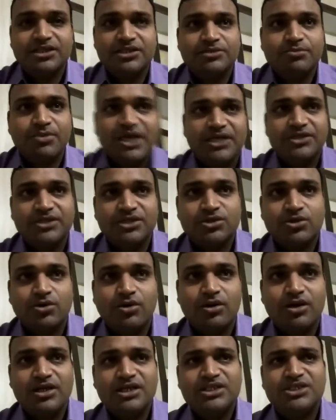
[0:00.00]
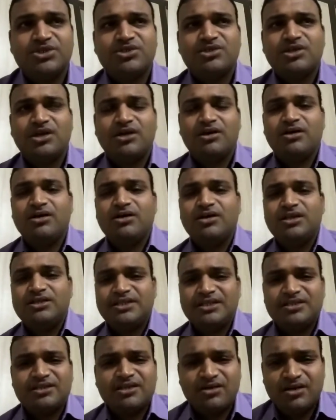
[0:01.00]
this place is called? It's
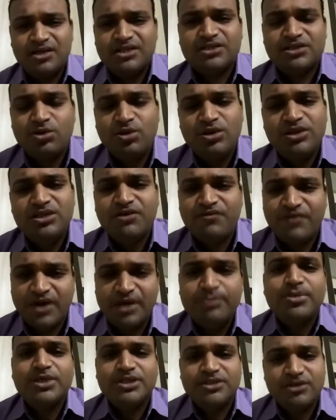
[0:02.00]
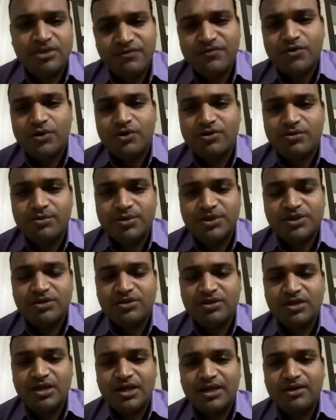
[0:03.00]
only the 5% of
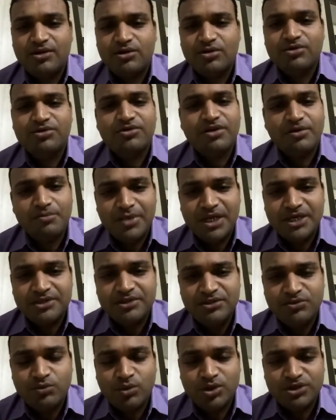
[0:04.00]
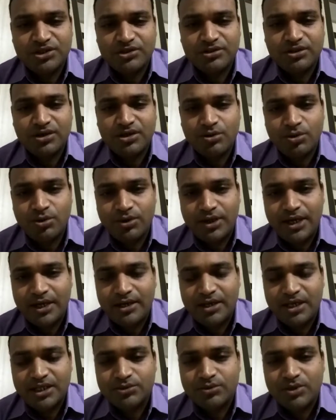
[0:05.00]
contribution, like three places, Washington,
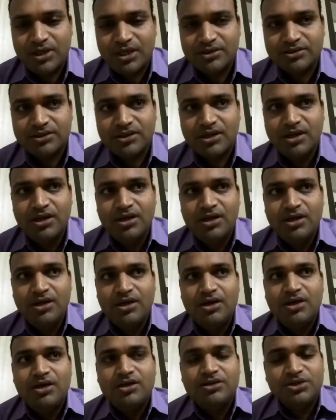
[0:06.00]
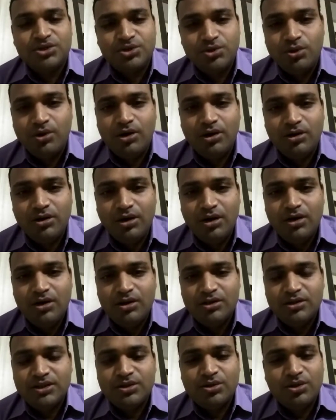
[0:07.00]
Oregon, as well as this New York.
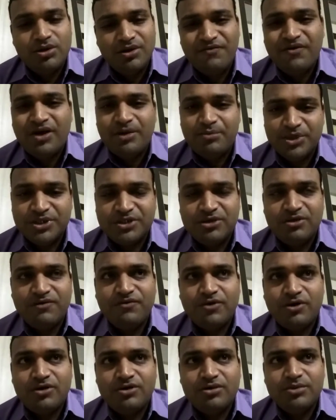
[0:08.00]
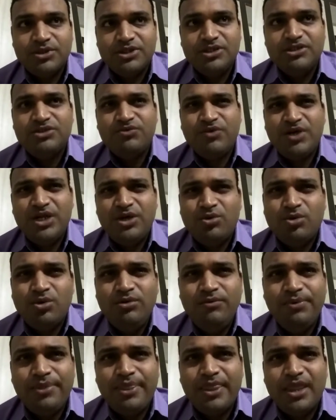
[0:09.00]
There's only 5% of contribution. It's very
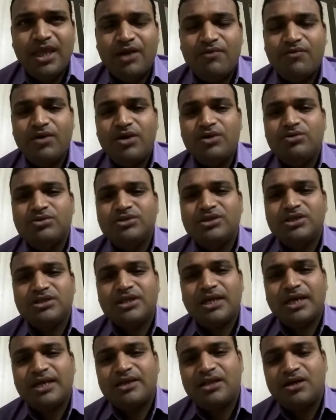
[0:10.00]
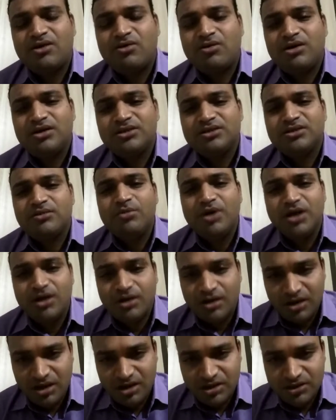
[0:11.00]
cold, equal to just like they call it as a
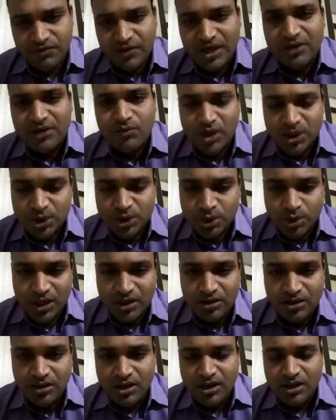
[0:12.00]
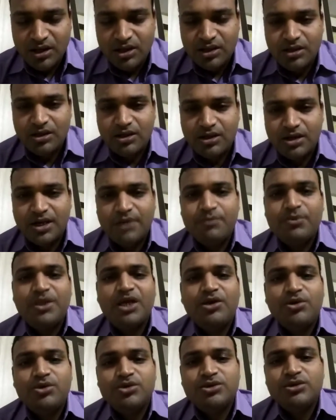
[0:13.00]
Burgundy. The white ones you get the grape they
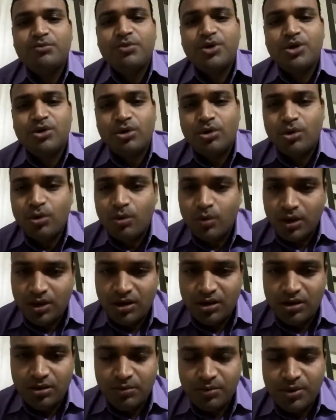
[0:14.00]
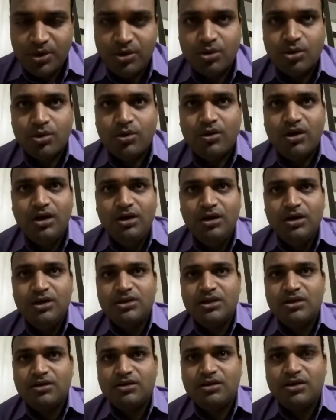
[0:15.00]
use a Pinot Noir. The Pinot Noir.
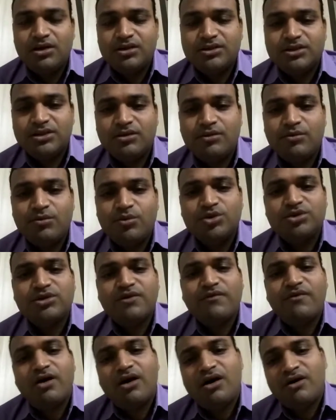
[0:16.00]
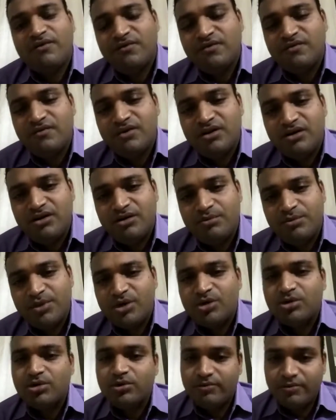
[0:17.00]
Most of the half of the
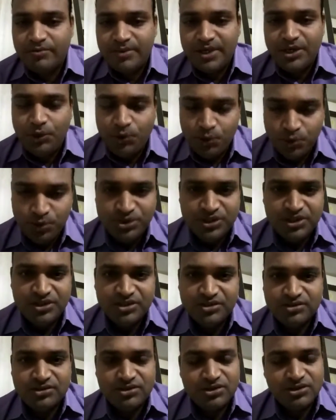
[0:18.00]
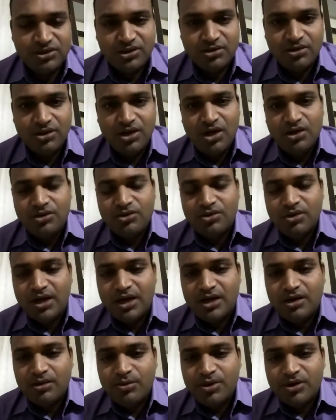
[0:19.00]
Pinot Noir being used in this region to
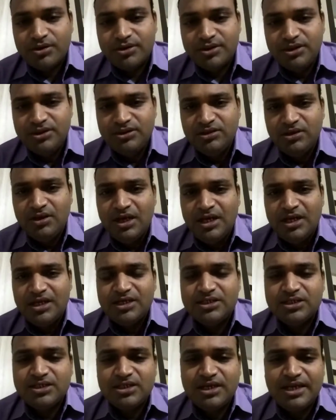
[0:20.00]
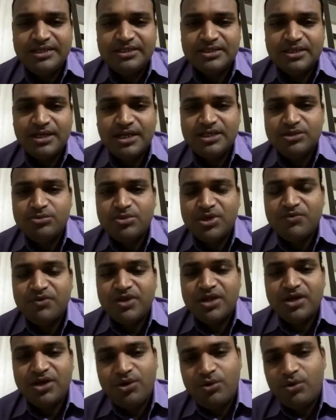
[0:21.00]
get about this. It's less between
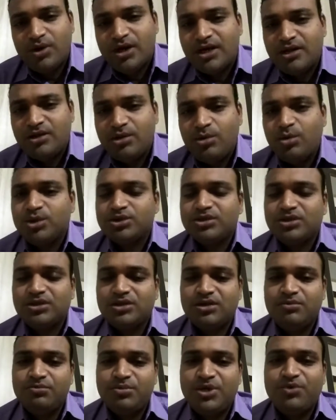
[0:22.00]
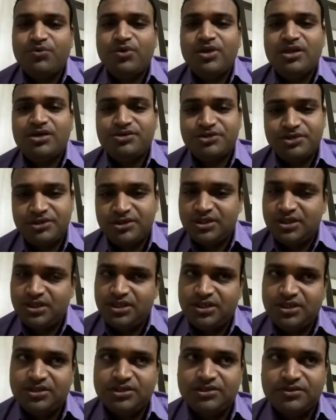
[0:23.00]
the New York and the Washington between the region
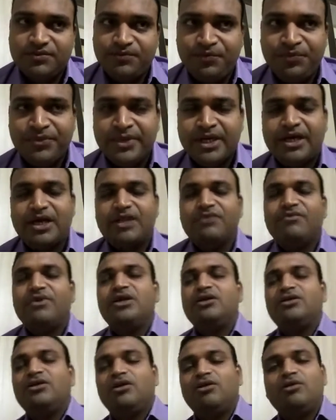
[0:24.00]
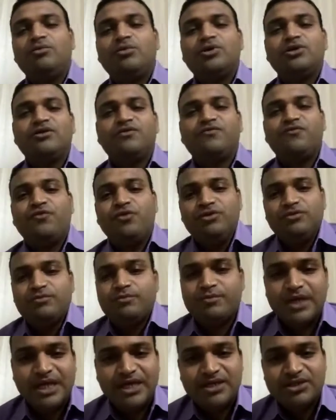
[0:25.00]
it is. And when I talk about the fourth
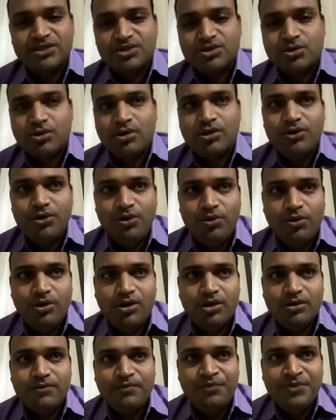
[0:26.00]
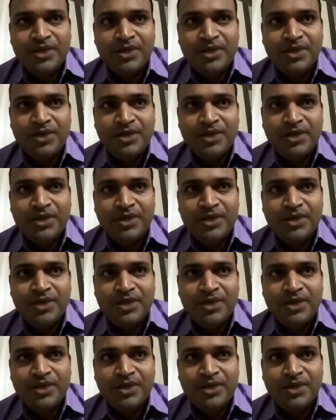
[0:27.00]
place is called New York,